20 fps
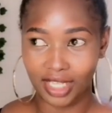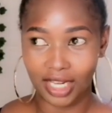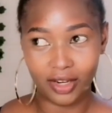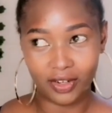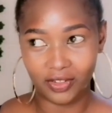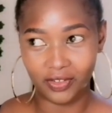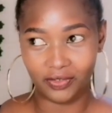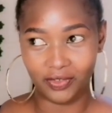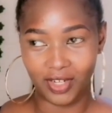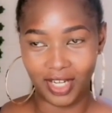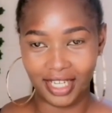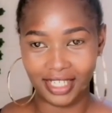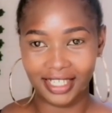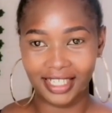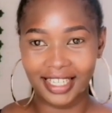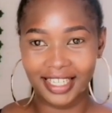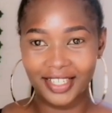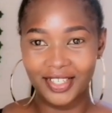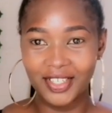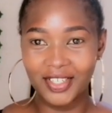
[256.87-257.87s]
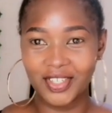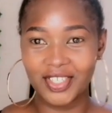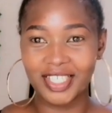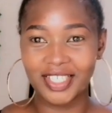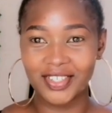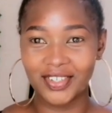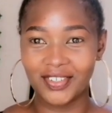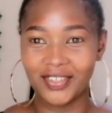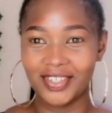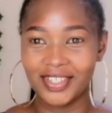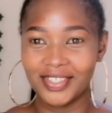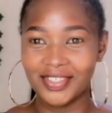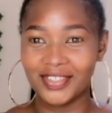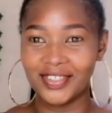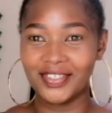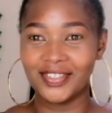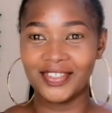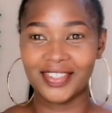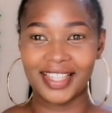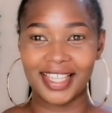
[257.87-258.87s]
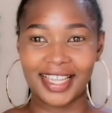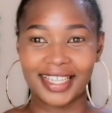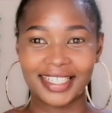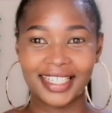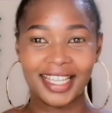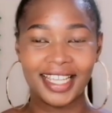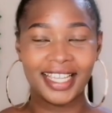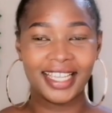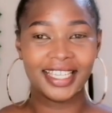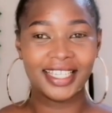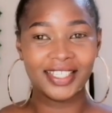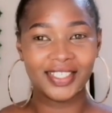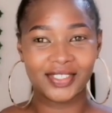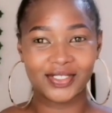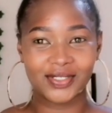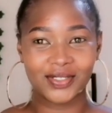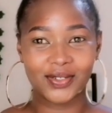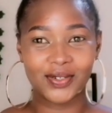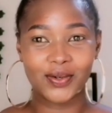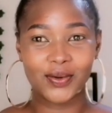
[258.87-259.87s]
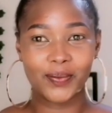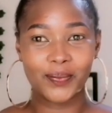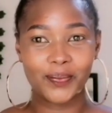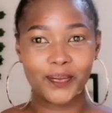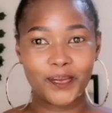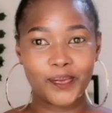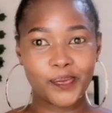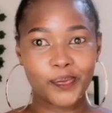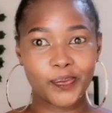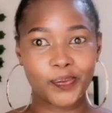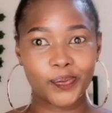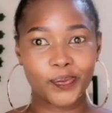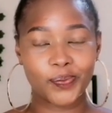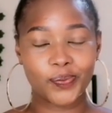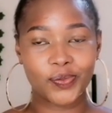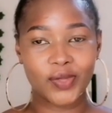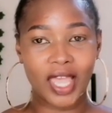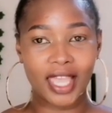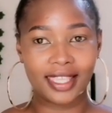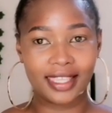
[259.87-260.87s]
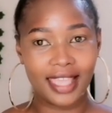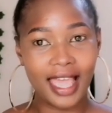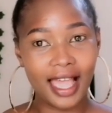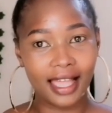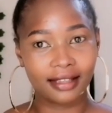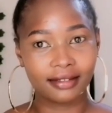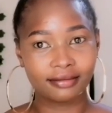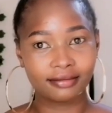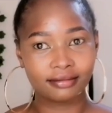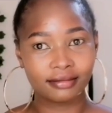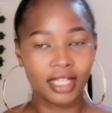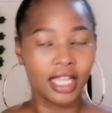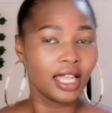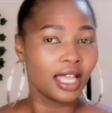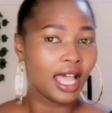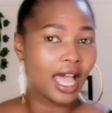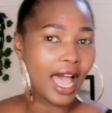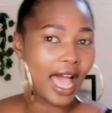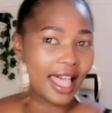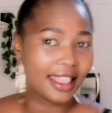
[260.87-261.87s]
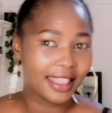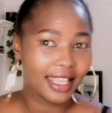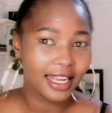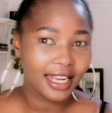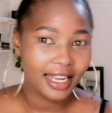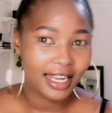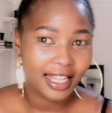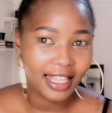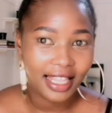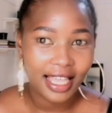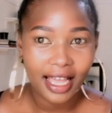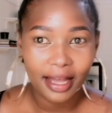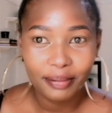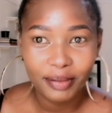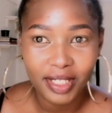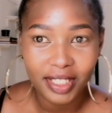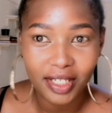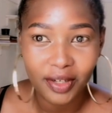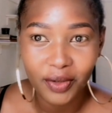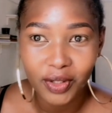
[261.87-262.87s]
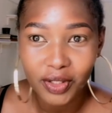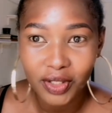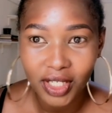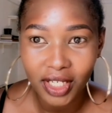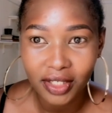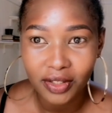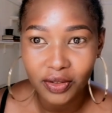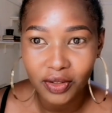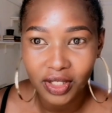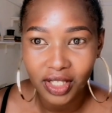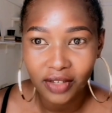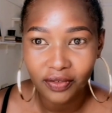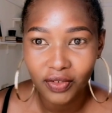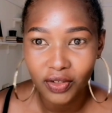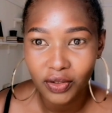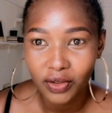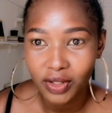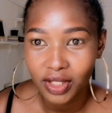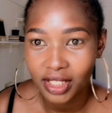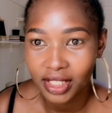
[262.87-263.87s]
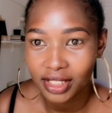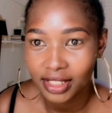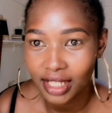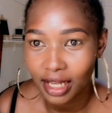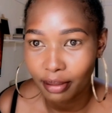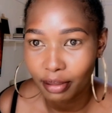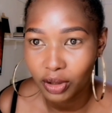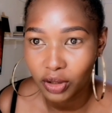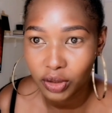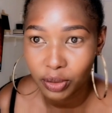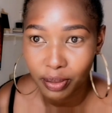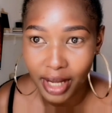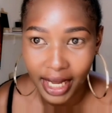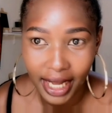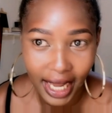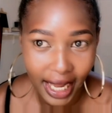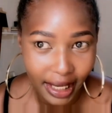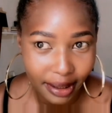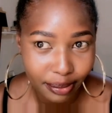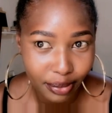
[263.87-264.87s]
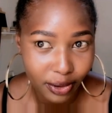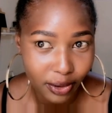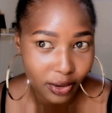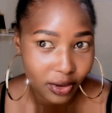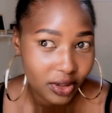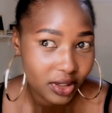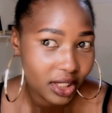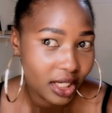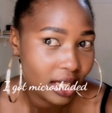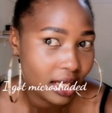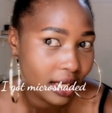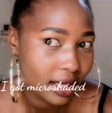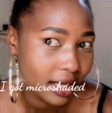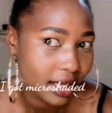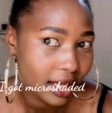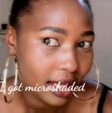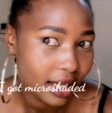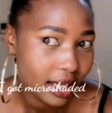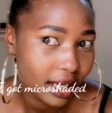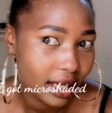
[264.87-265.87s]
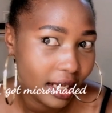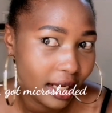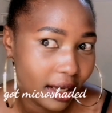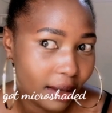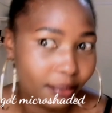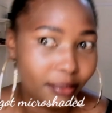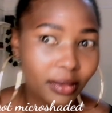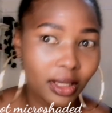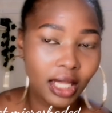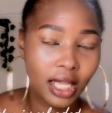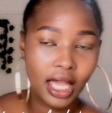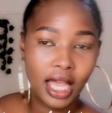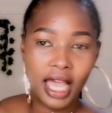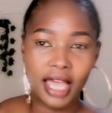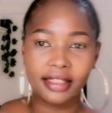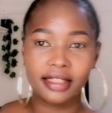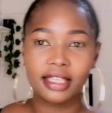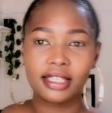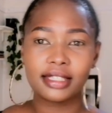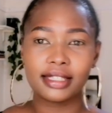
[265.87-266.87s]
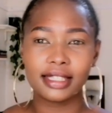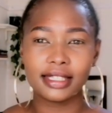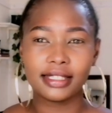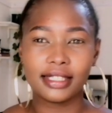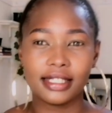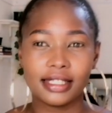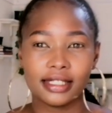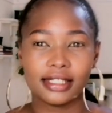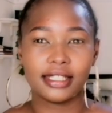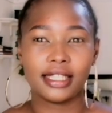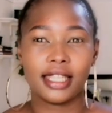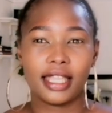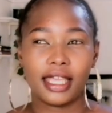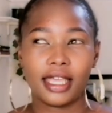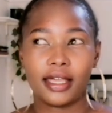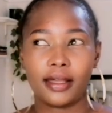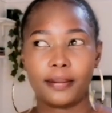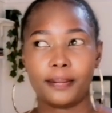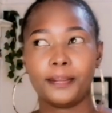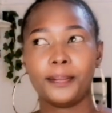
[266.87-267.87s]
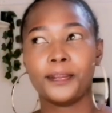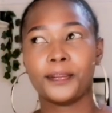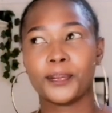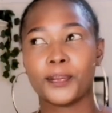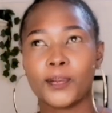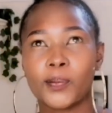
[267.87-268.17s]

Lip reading: a lot of work, and we don't want to do that. So yeah. And then another update I wanted to give you is about my eyebrows. I think this is the